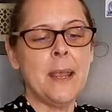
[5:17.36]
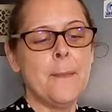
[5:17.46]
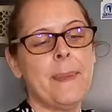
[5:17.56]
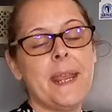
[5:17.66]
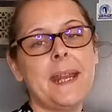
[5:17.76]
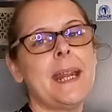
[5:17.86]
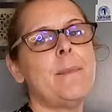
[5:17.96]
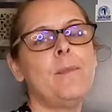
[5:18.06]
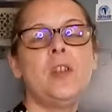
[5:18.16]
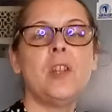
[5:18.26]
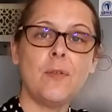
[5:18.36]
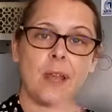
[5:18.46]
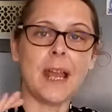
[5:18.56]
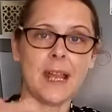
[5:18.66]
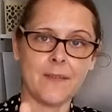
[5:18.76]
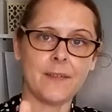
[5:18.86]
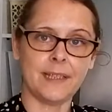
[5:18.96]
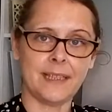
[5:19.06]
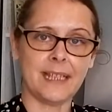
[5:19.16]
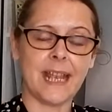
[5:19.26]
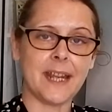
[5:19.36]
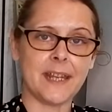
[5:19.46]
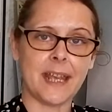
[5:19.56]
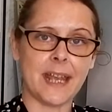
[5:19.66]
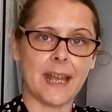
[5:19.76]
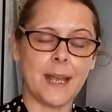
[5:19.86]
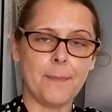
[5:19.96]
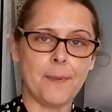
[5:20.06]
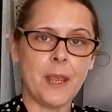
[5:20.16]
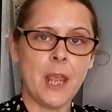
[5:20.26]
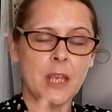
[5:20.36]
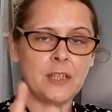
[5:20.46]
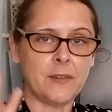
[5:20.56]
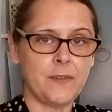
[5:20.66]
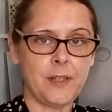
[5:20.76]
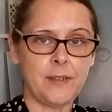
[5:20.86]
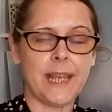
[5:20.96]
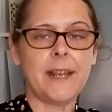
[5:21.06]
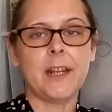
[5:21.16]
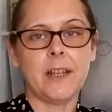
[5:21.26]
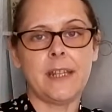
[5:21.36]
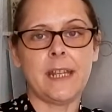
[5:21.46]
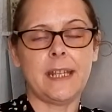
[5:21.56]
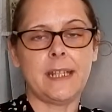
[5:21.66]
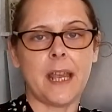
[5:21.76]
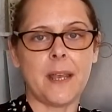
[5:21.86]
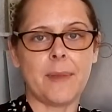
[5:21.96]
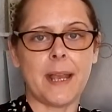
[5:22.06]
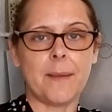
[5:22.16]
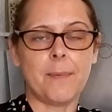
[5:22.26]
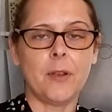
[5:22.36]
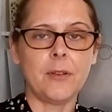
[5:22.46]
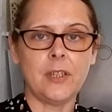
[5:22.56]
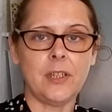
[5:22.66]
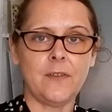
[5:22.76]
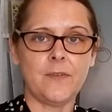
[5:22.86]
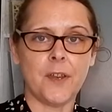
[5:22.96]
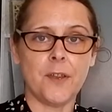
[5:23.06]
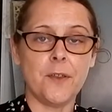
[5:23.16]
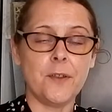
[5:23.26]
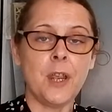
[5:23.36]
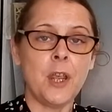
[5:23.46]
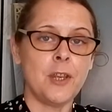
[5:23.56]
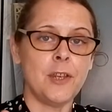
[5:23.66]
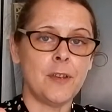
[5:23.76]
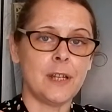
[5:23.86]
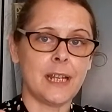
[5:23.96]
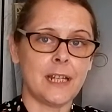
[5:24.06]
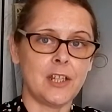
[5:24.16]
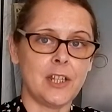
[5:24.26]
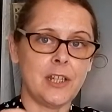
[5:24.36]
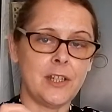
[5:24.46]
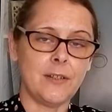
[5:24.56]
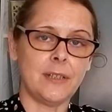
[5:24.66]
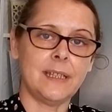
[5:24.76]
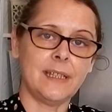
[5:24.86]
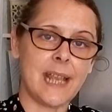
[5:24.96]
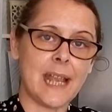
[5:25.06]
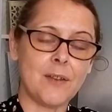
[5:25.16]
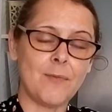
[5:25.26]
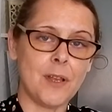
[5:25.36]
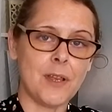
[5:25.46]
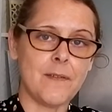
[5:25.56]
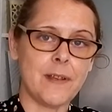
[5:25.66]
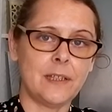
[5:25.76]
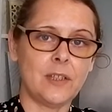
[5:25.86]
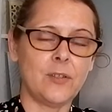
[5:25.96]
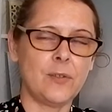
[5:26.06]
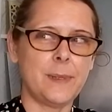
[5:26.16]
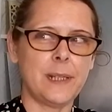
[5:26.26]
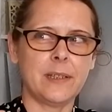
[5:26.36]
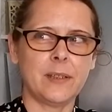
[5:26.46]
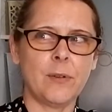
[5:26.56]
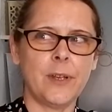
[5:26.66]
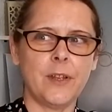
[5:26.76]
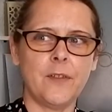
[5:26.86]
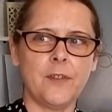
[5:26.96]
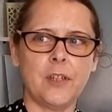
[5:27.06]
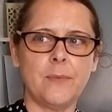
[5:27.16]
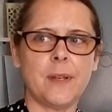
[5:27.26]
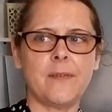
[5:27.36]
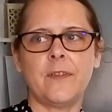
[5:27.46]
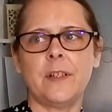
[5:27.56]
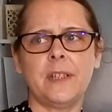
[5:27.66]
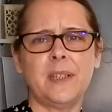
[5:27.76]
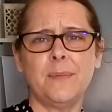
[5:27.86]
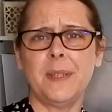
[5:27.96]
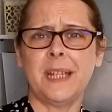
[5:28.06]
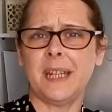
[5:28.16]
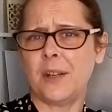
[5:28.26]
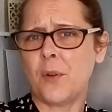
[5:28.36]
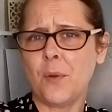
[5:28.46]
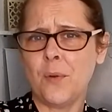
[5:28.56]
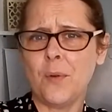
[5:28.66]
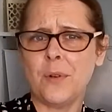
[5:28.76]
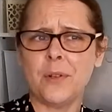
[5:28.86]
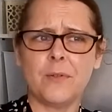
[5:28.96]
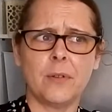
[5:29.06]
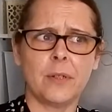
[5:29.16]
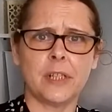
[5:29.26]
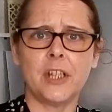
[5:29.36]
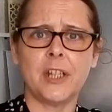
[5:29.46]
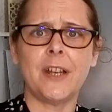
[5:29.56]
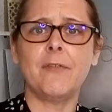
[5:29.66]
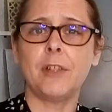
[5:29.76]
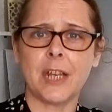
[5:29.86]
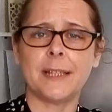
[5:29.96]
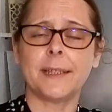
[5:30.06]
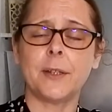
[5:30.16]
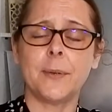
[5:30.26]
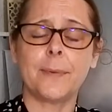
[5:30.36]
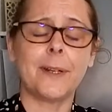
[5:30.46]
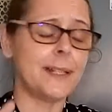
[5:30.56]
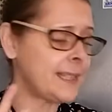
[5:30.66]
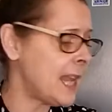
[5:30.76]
B&M do have a scanner app, so if you download the app onto your phone, you can actually use a scanner while you're in store, because quite often you might find something in a corner or on a shelf which hasn't got a price.